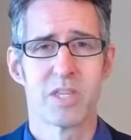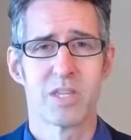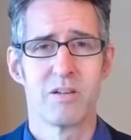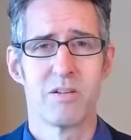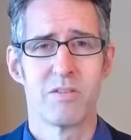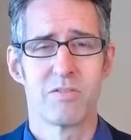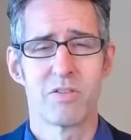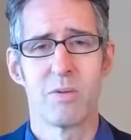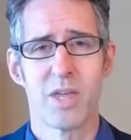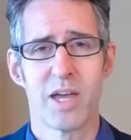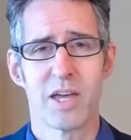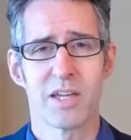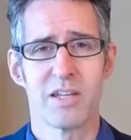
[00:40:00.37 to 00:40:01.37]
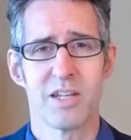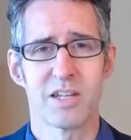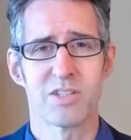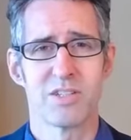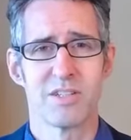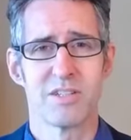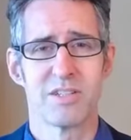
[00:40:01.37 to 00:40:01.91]
from that
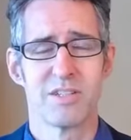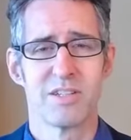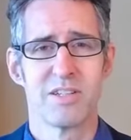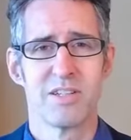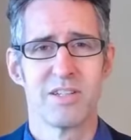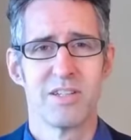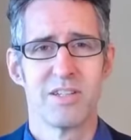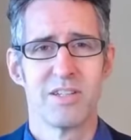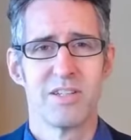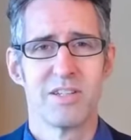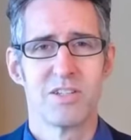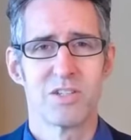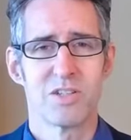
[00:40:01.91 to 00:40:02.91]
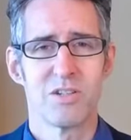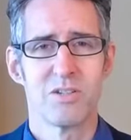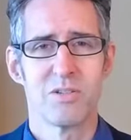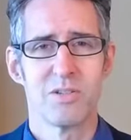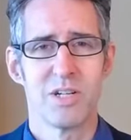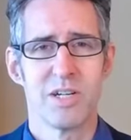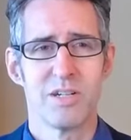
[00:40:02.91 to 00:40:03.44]
connection. So,
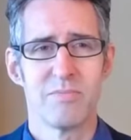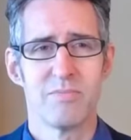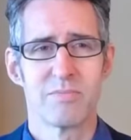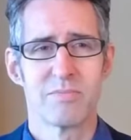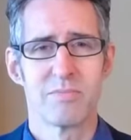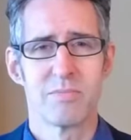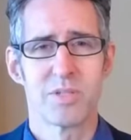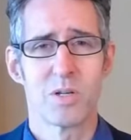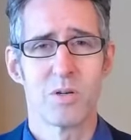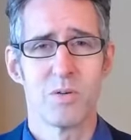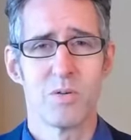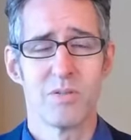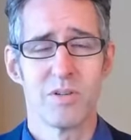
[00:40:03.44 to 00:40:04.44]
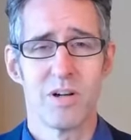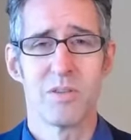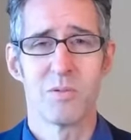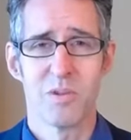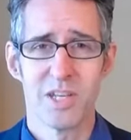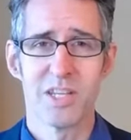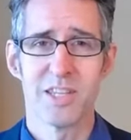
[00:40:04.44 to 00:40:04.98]
um, so on the
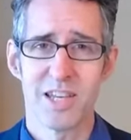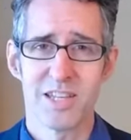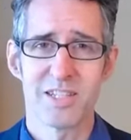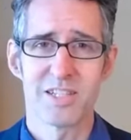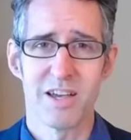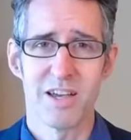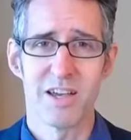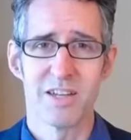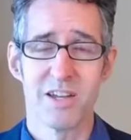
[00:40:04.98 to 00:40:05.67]
one hand, that's sad.